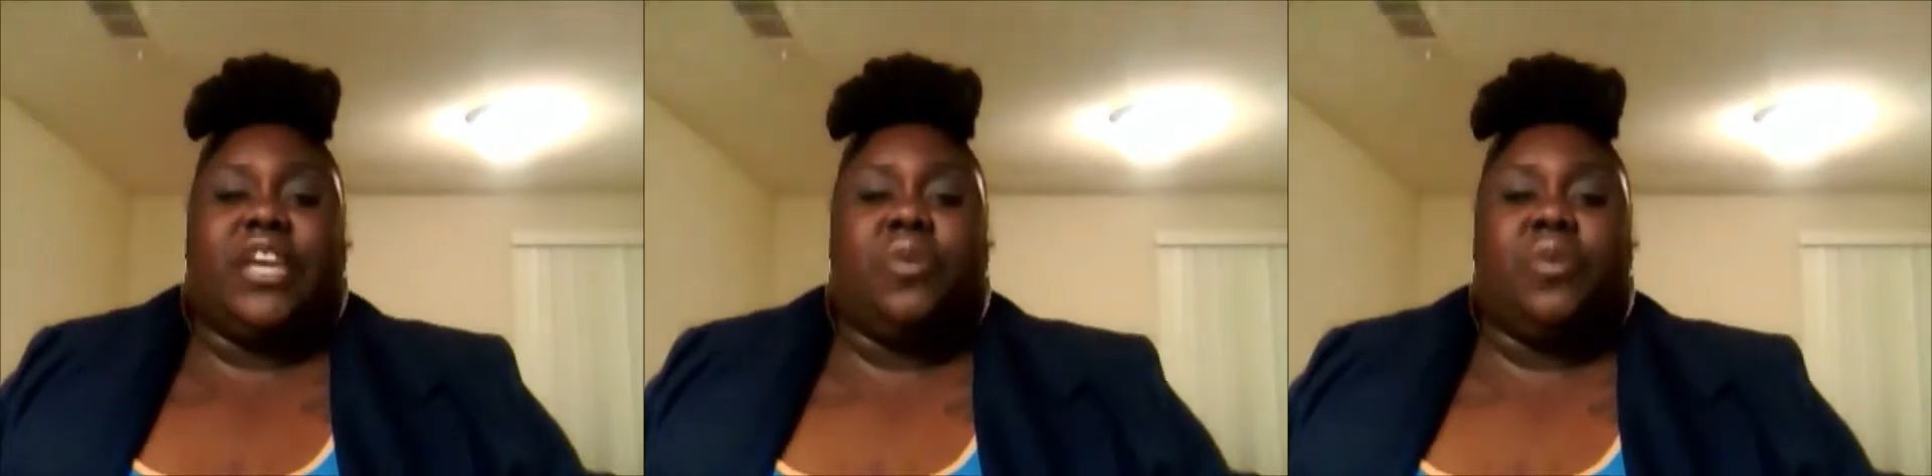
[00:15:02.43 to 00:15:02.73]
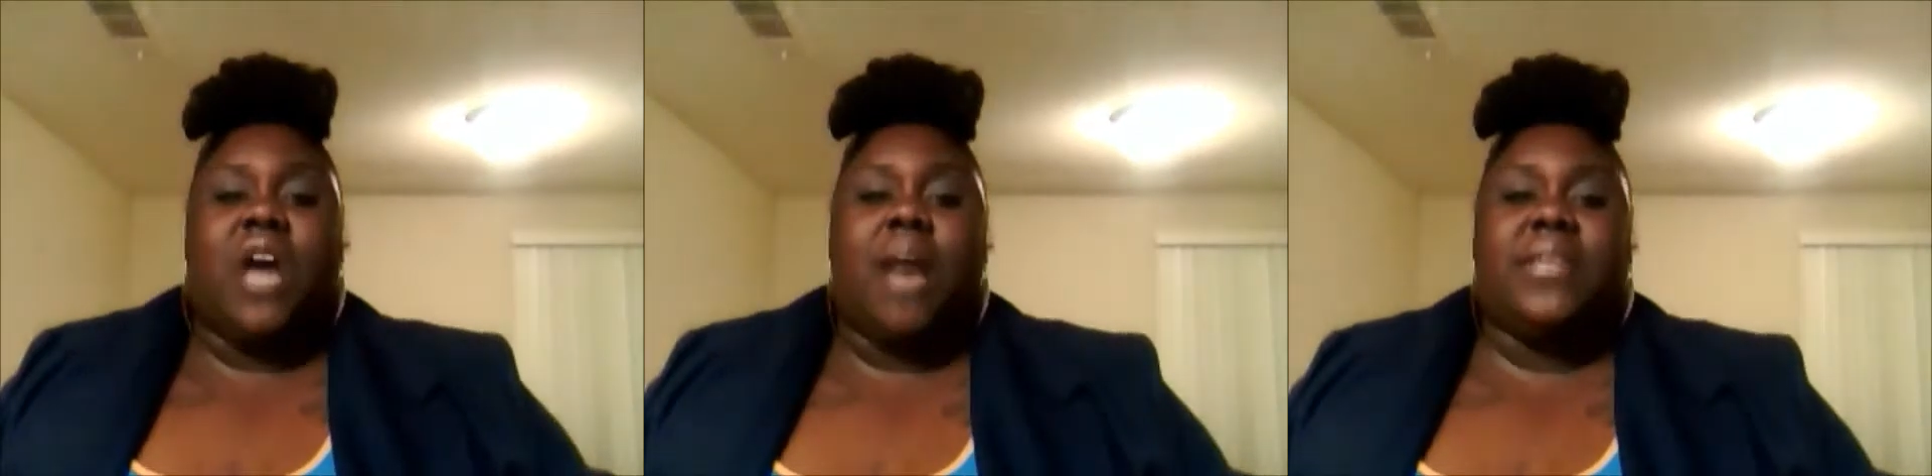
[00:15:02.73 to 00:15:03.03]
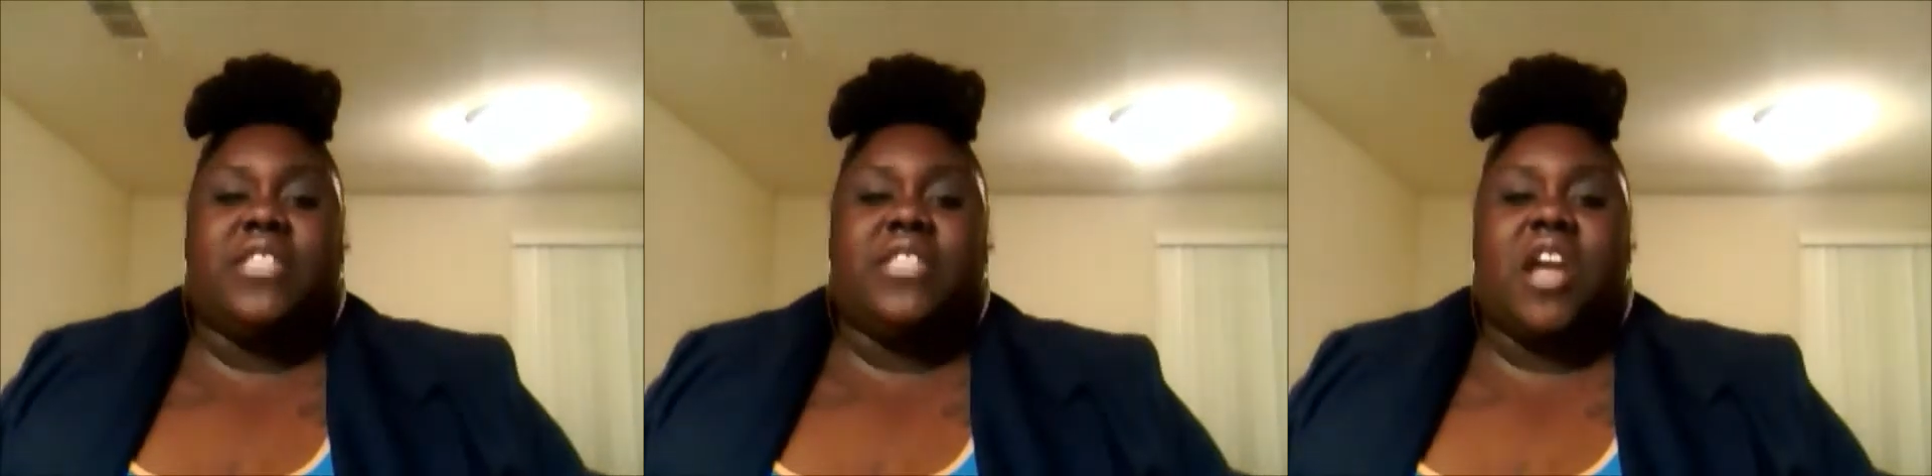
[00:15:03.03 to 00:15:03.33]
you
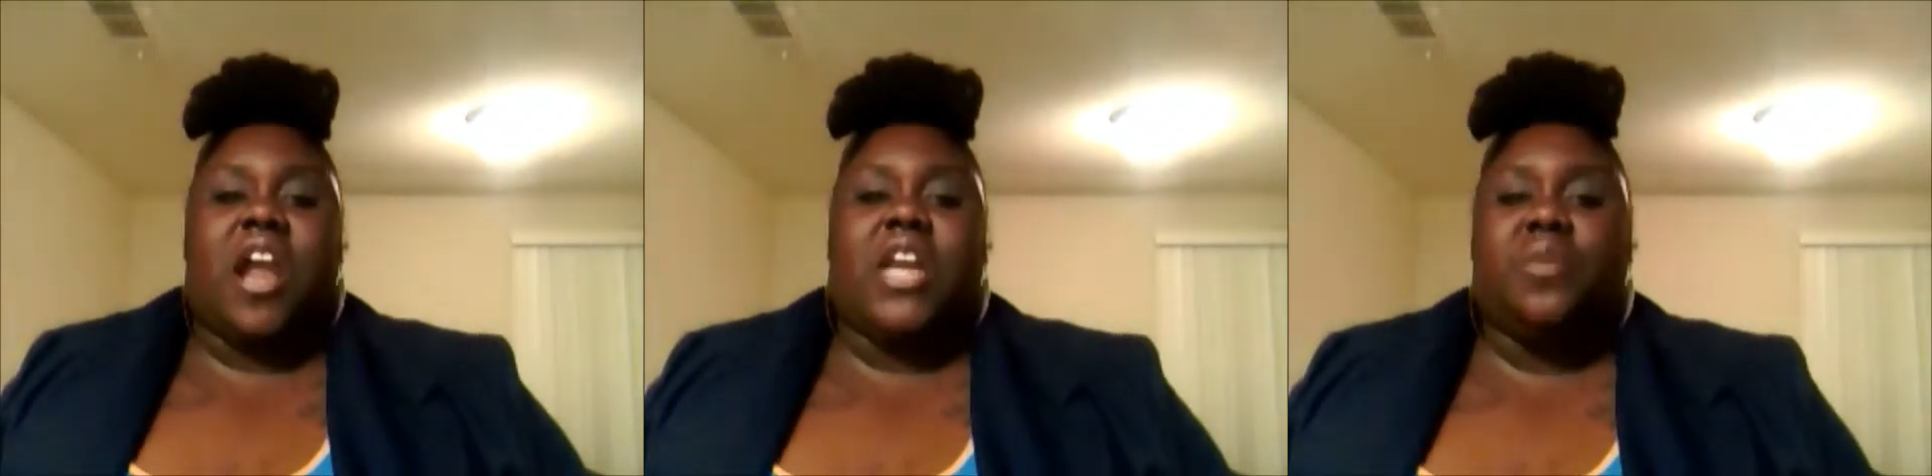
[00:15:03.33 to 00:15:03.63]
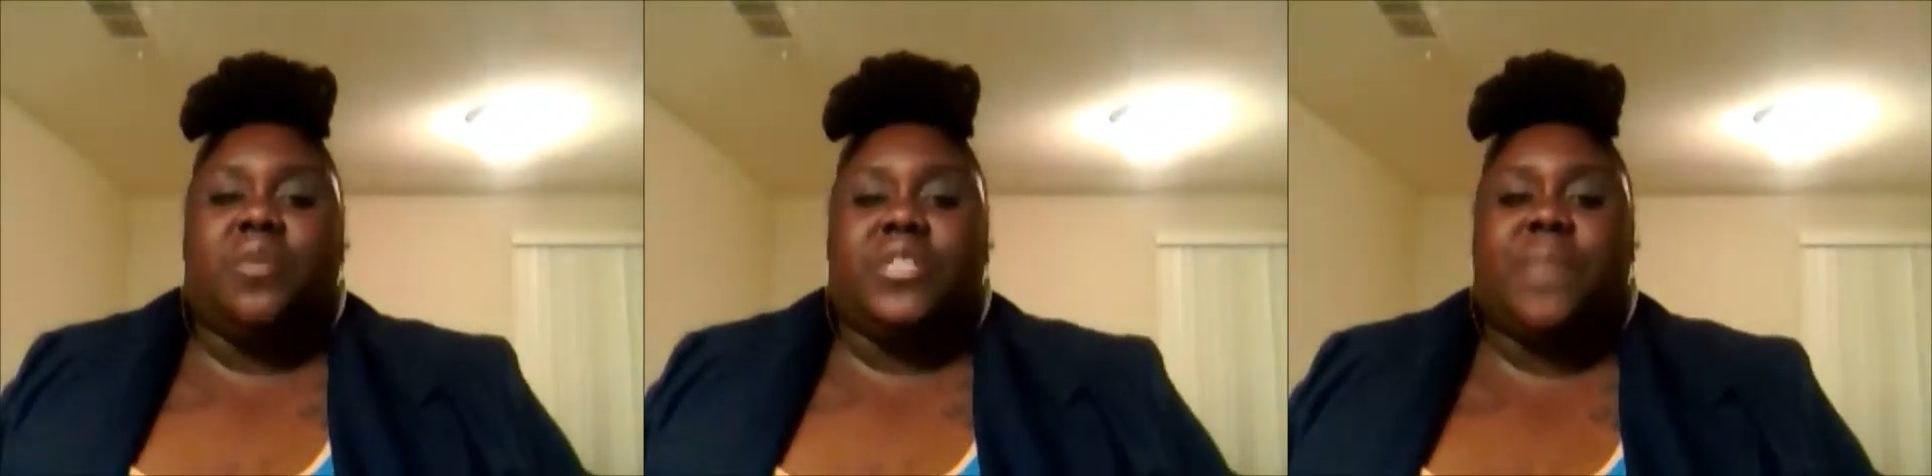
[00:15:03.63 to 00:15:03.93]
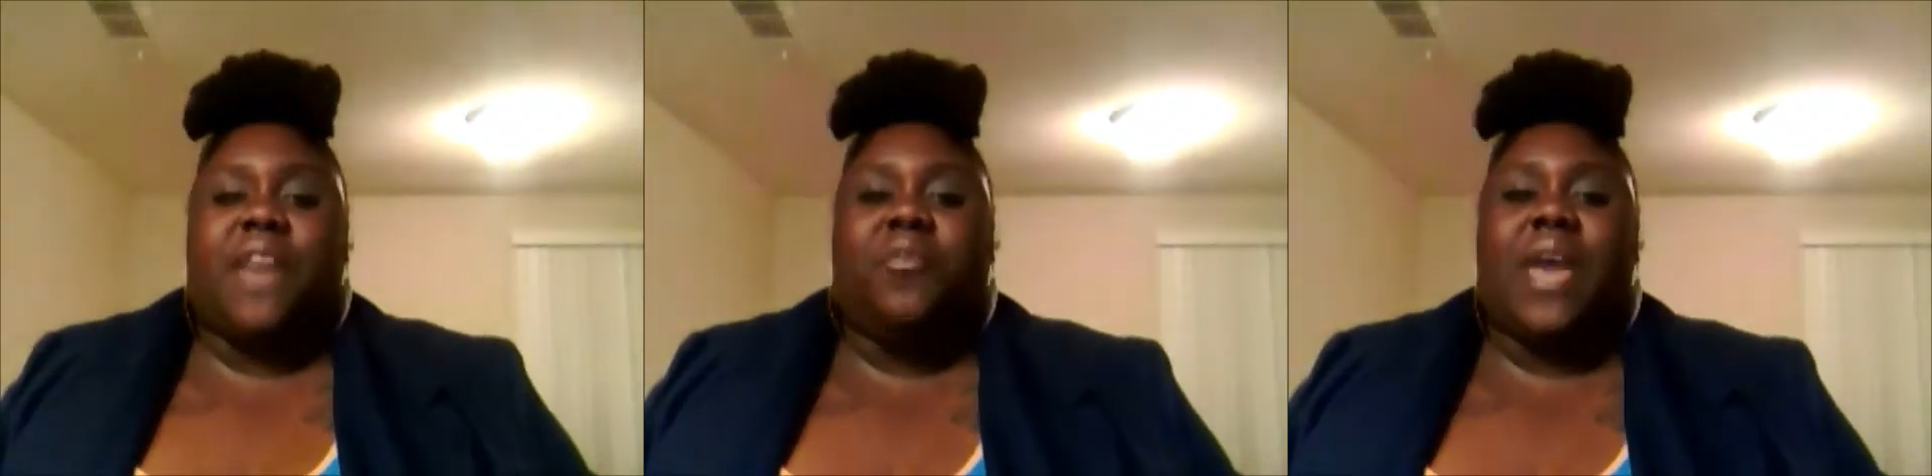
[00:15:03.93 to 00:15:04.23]
coming to her in a
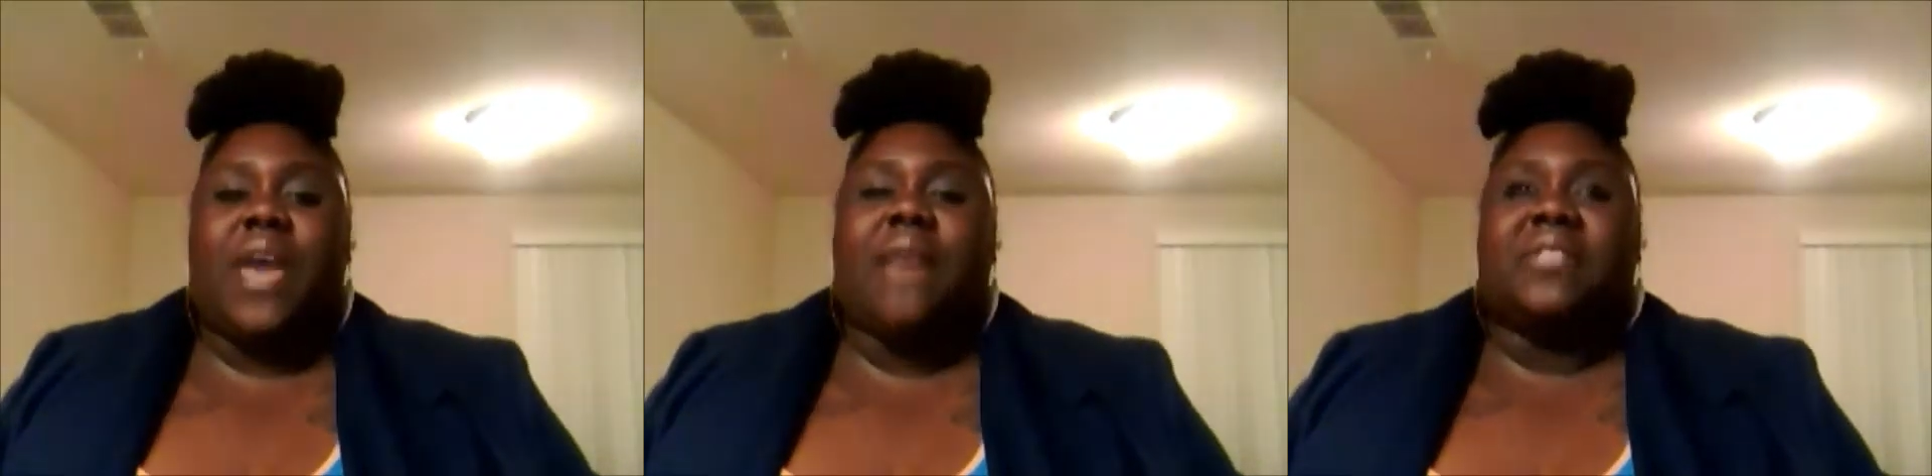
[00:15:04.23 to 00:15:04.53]
respectful way.